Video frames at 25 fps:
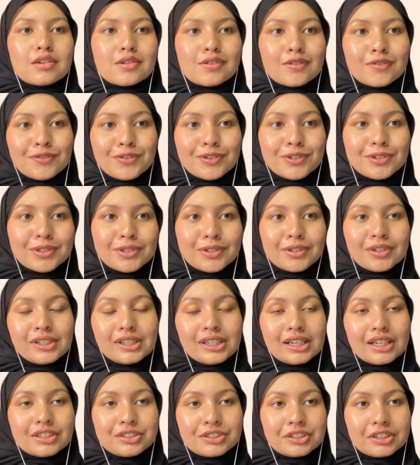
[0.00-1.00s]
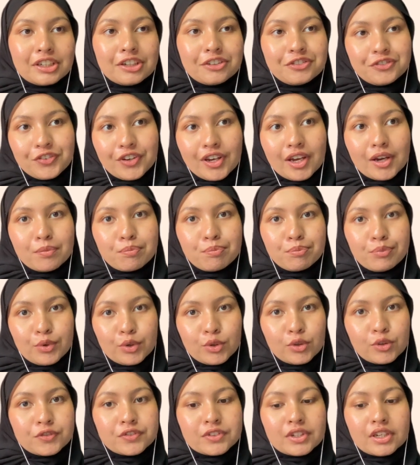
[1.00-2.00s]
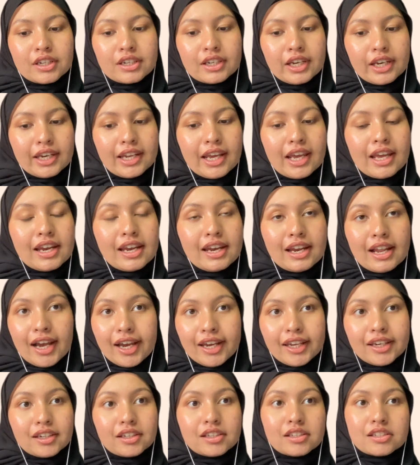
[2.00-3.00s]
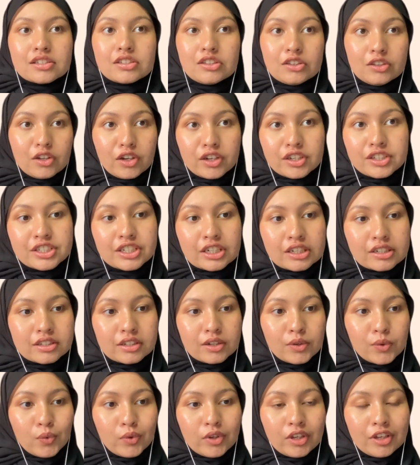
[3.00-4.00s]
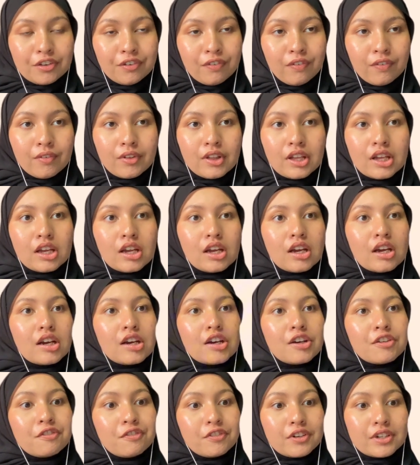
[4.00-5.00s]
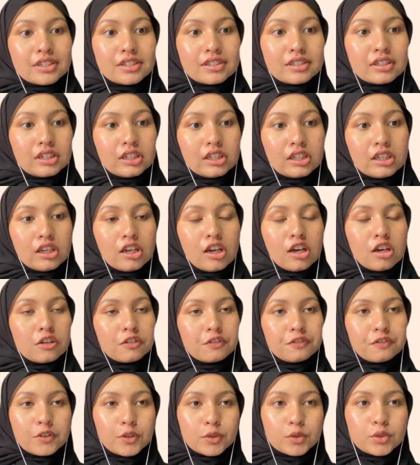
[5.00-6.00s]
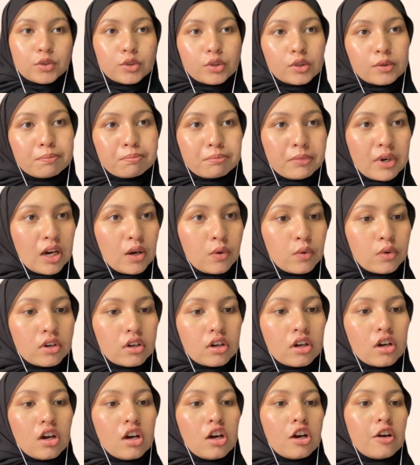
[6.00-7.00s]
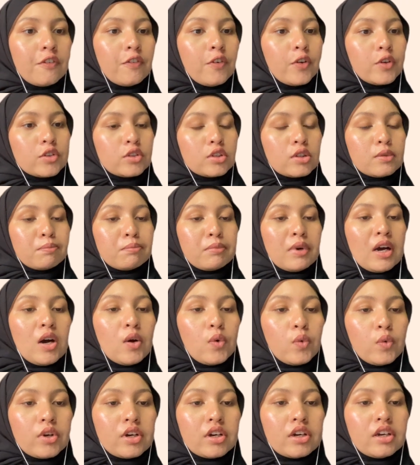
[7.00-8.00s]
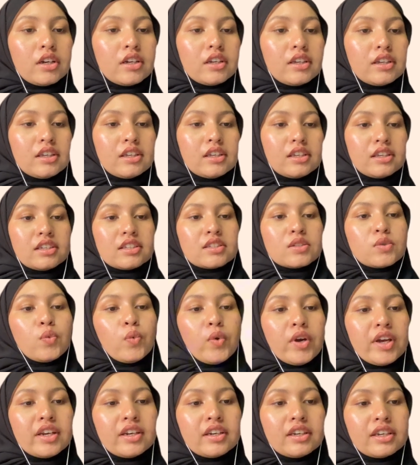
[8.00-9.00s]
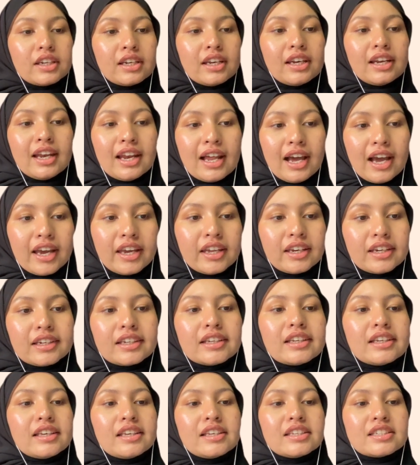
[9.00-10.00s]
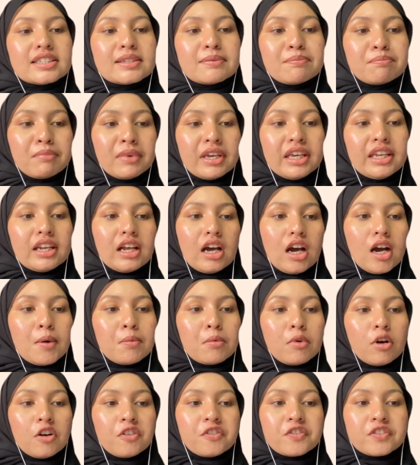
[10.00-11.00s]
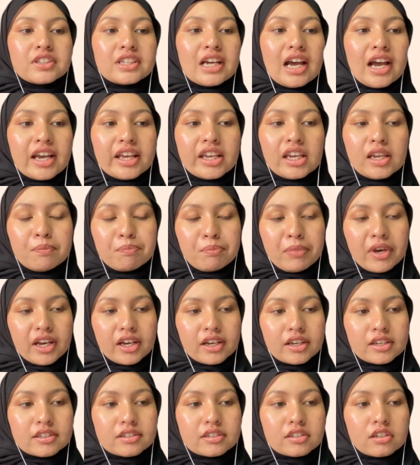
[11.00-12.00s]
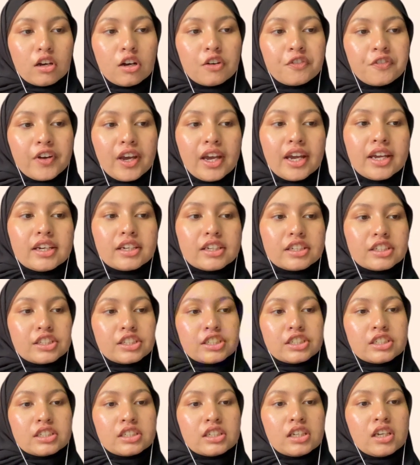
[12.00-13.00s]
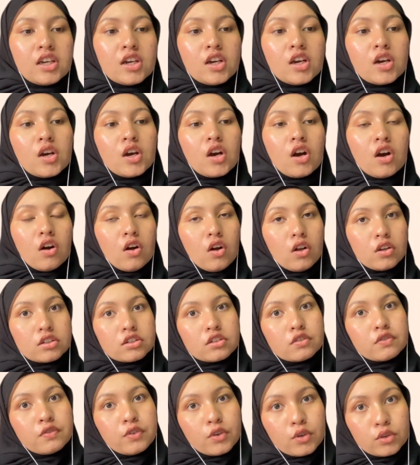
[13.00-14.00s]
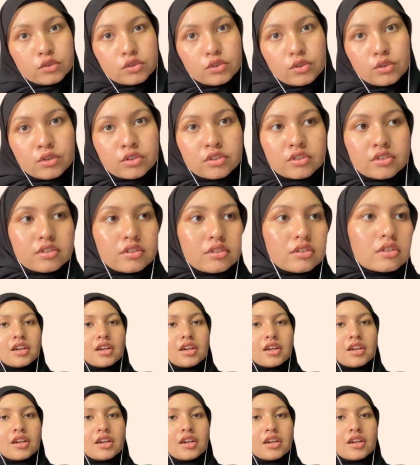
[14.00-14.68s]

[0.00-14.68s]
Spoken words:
Photoelectric effect proves that light is not just a wave. Firstly, photon power. Photon power is when the light is made up of tiny packets of energy called photons.